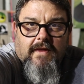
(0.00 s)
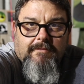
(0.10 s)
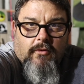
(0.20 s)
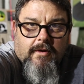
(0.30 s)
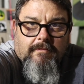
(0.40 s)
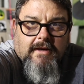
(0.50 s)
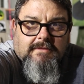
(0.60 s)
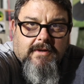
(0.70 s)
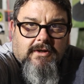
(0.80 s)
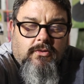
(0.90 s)
that they'd bought a
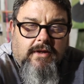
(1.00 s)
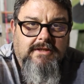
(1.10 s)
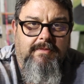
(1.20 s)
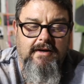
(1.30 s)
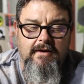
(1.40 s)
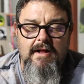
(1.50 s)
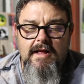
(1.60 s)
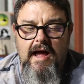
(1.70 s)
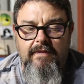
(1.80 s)
Bassman twin spin